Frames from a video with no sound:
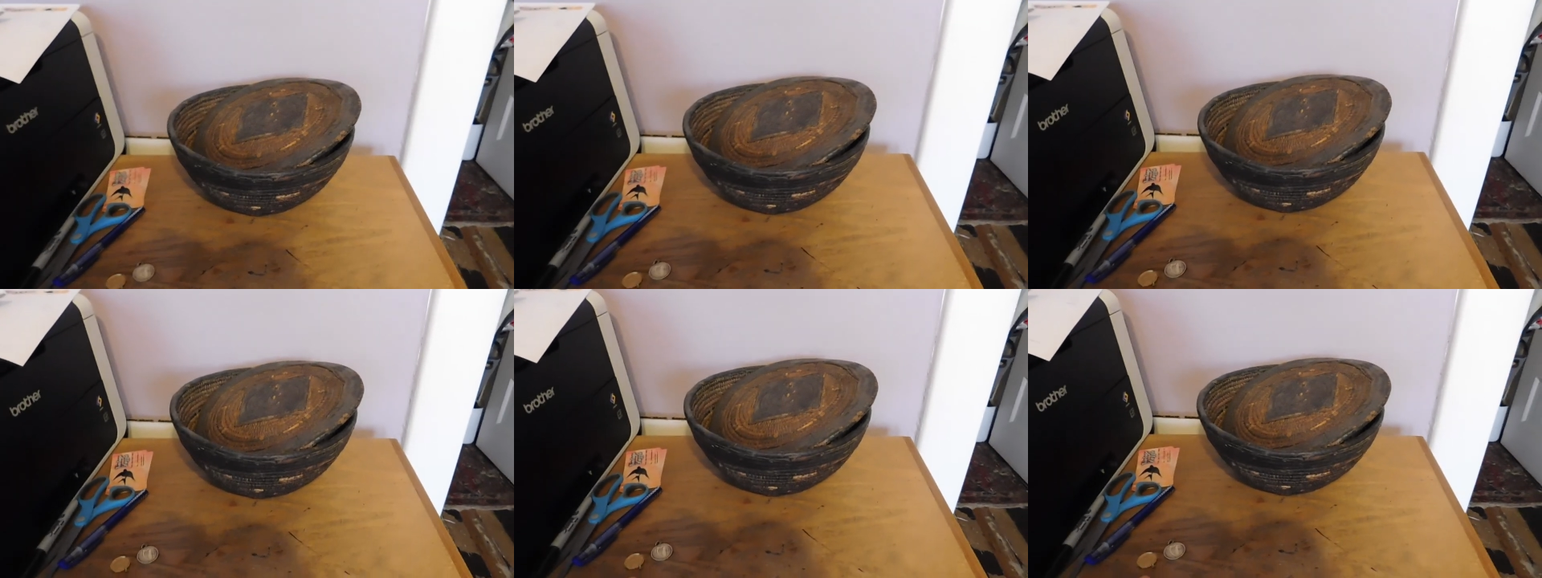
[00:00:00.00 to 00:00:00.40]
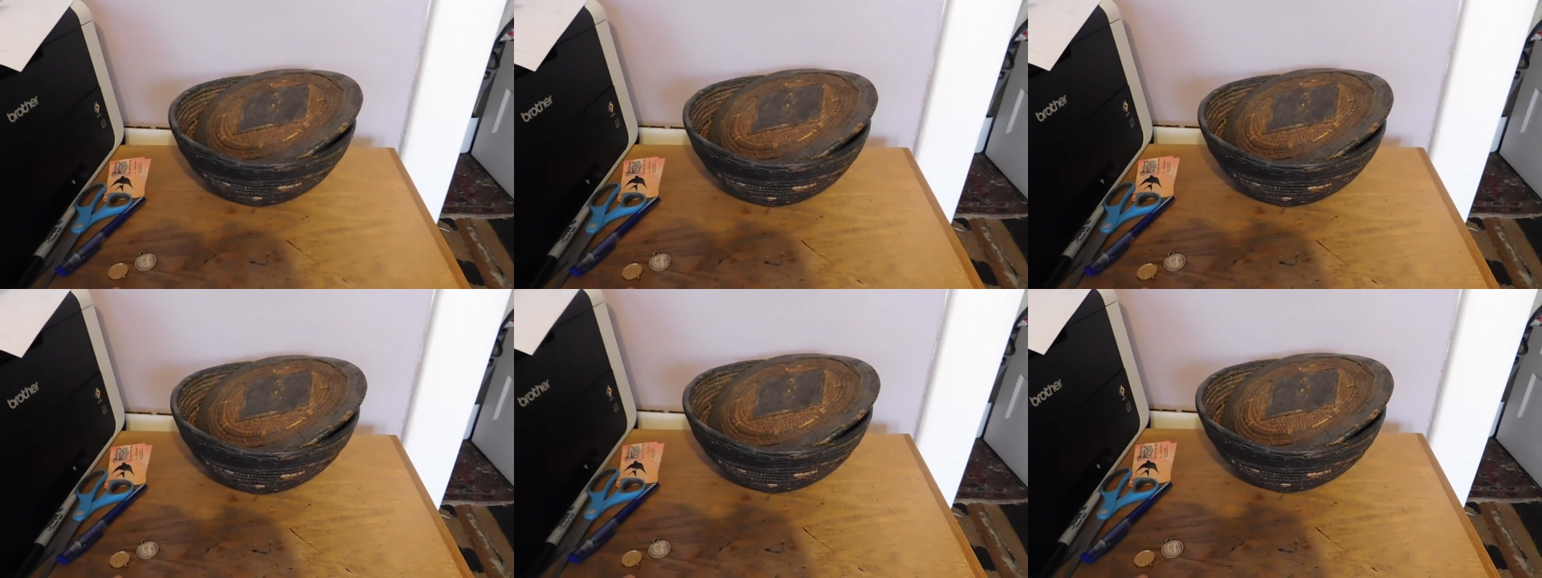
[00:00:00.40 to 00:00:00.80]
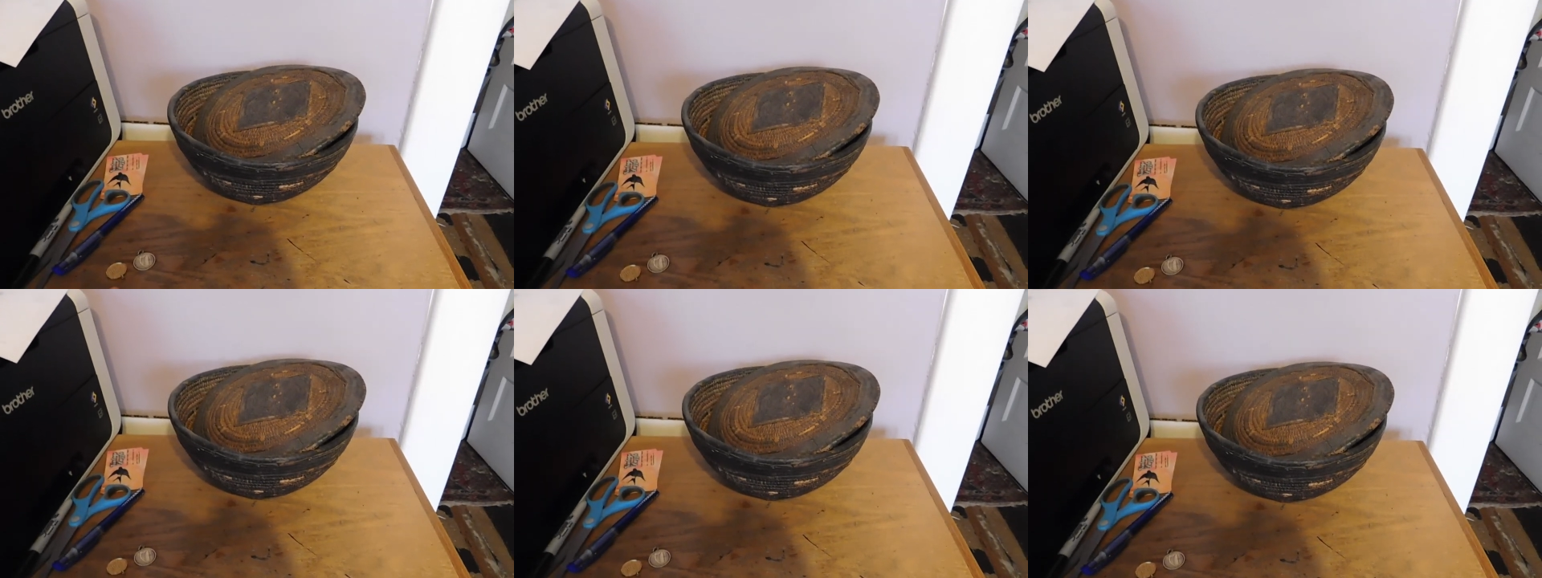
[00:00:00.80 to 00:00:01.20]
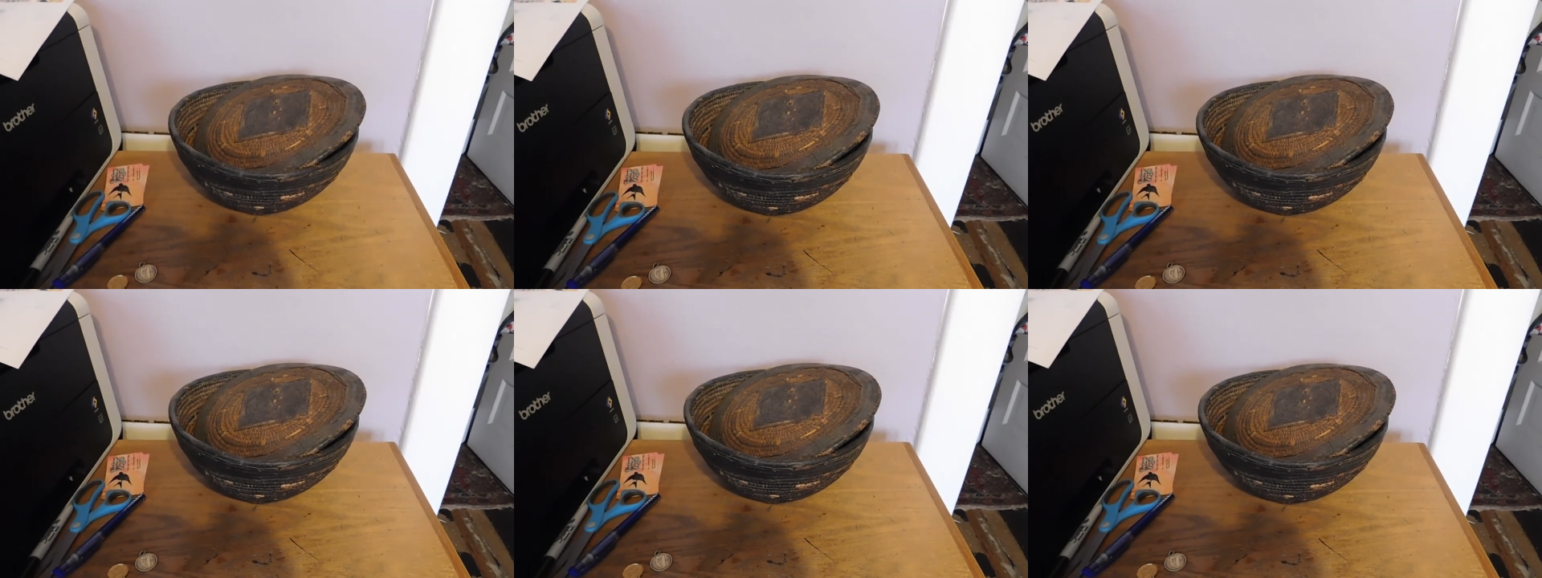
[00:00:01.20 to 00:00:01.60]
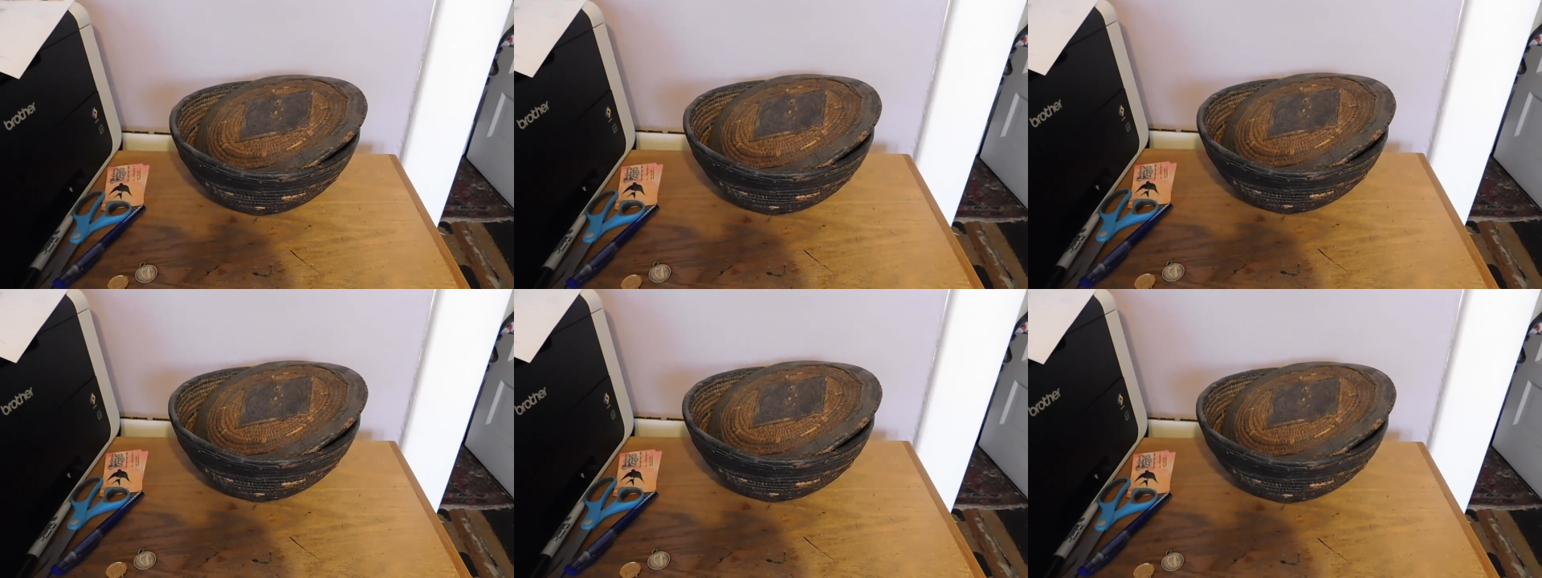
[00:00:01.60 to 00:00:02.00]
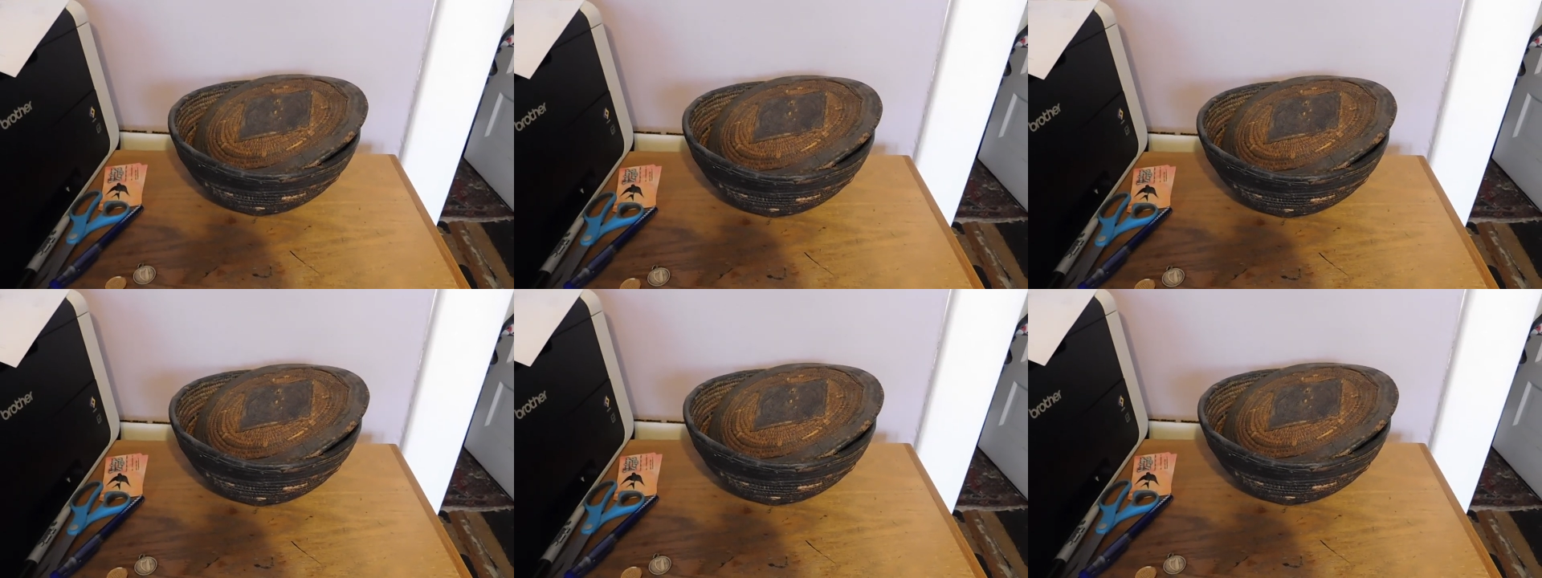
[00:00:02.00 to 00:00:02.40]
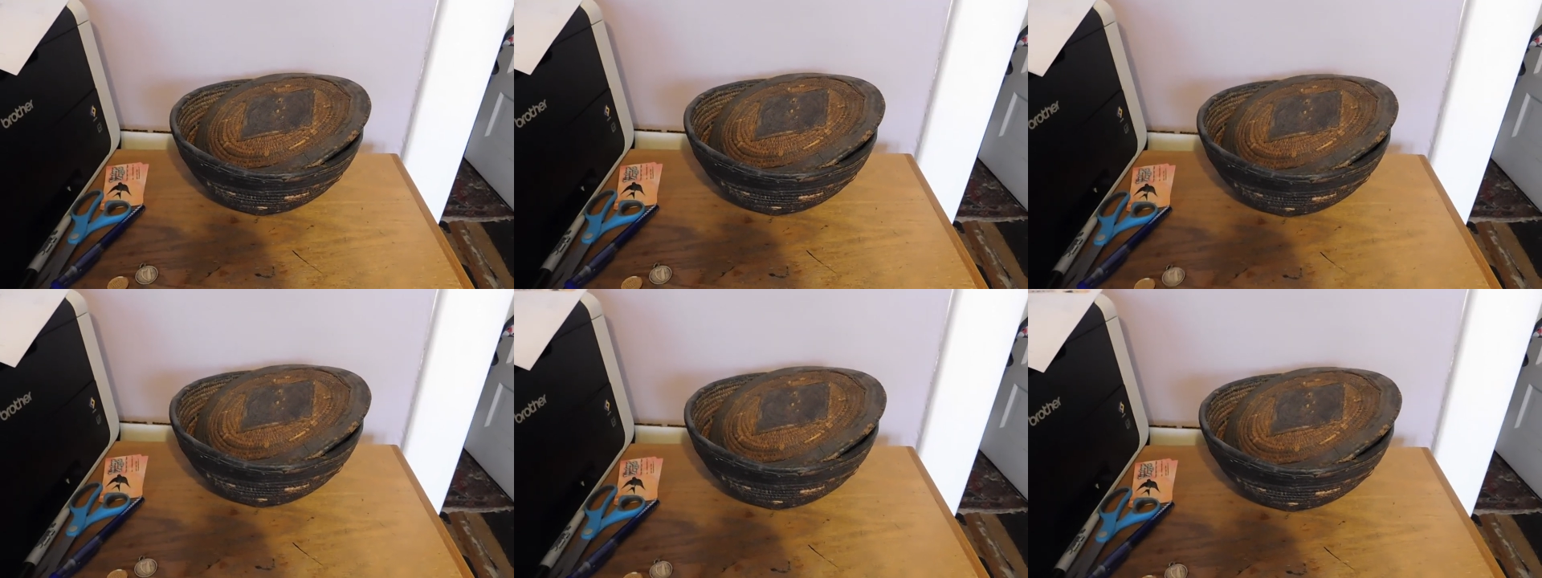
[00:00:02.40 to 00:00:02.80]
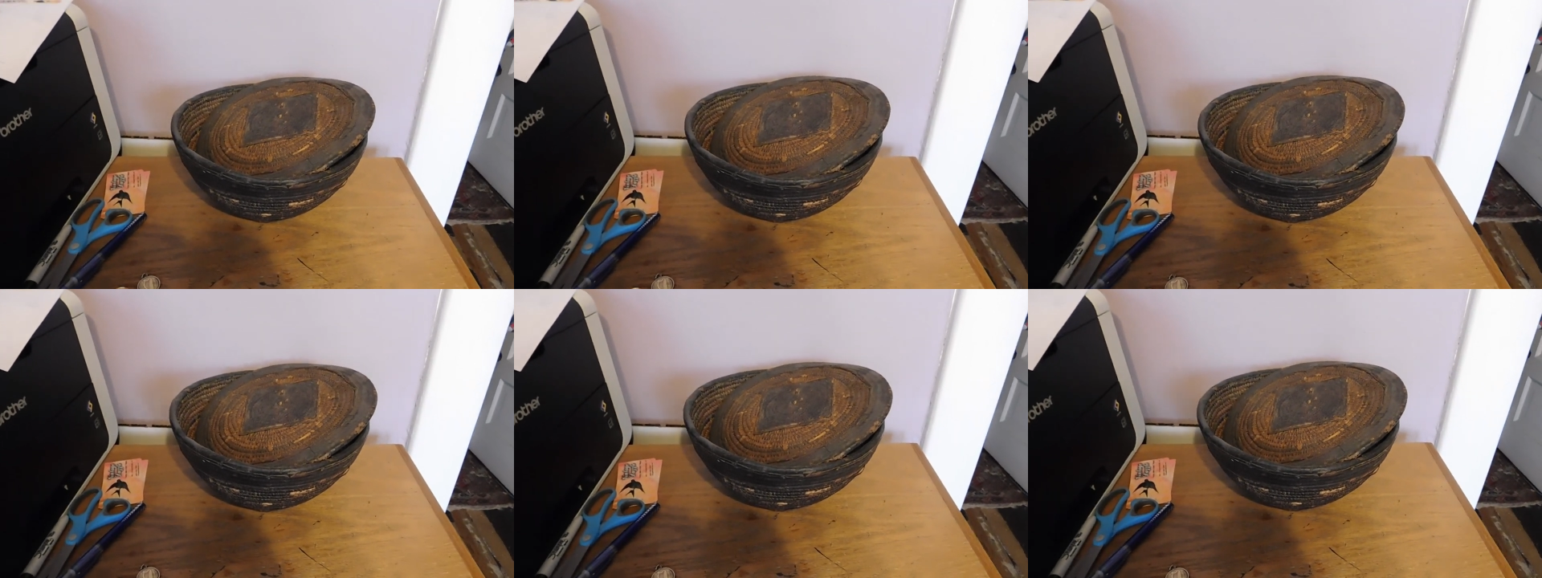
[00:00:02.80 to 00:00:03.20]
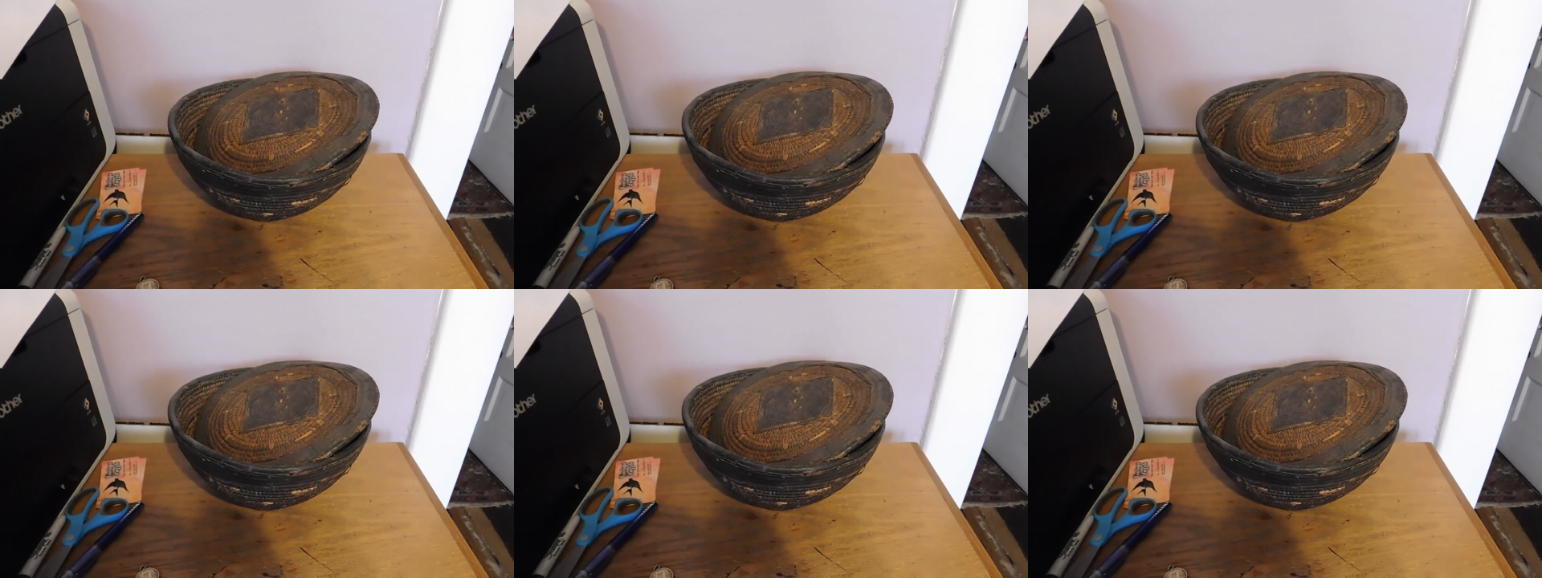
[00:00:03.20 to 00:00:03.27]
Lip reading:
Nobody's mouth can be seen.